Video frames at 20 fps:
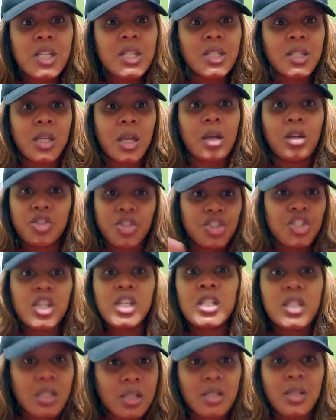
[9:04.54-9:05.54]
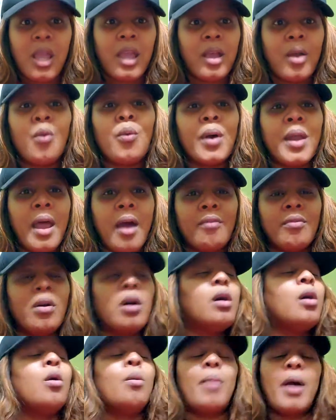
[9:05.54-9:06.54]
stick or cheese thing or
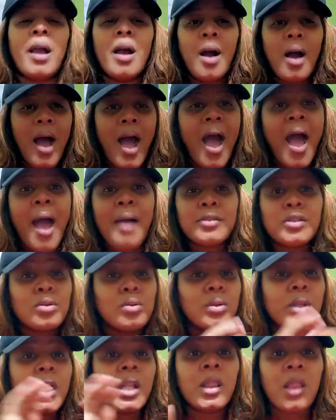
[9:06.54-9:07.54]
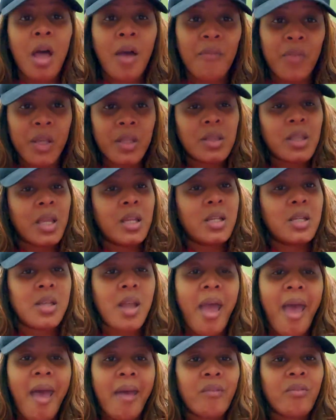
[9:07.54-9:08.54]
whatever. Oh my god, I absolutely love it. They
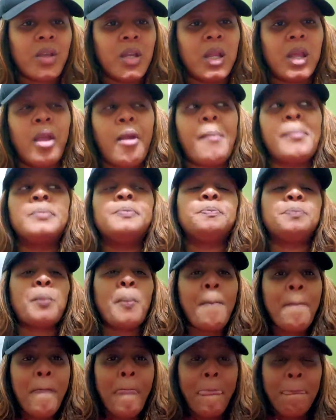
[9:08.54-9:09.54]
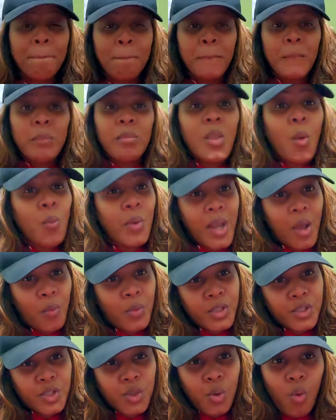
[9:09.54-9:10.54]
didn't have any when I
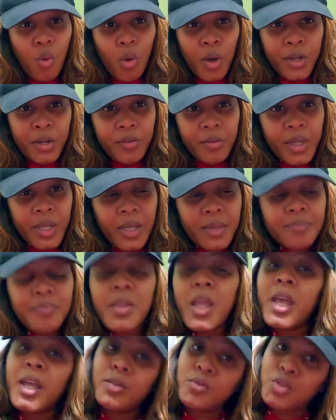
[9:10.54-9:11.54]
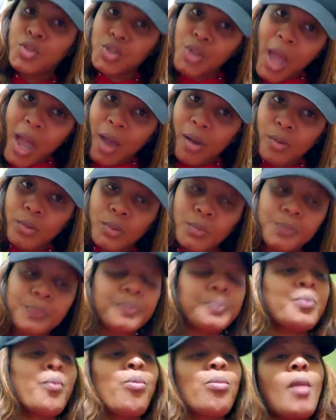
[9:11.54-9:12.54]
went to order it. And so
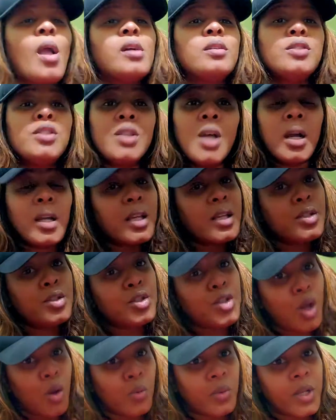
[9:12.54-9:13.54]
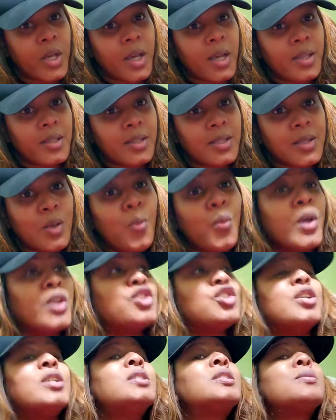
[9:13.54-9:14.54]
Dunkin' Donuts,
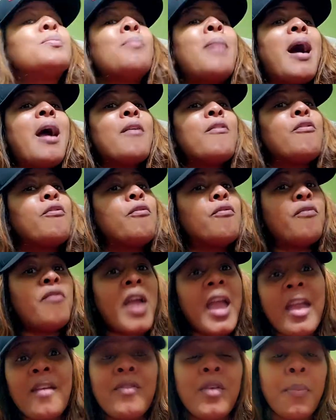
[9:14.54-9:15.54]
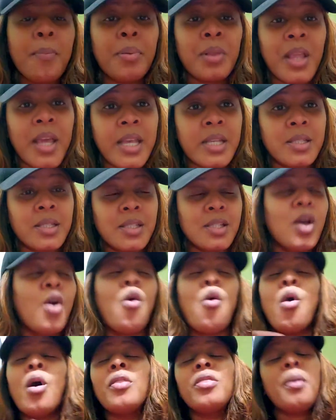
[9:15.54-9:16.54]
which is my favorite place
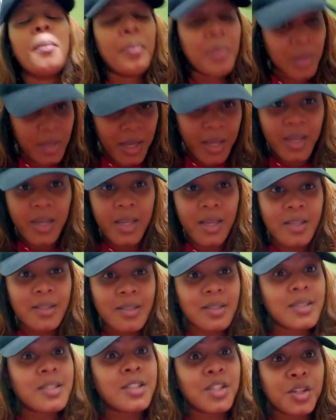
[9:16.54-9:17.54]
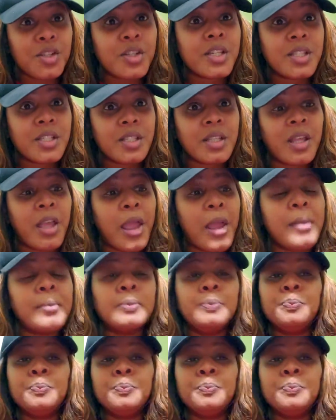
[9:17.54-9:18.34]
on the planet, seriously.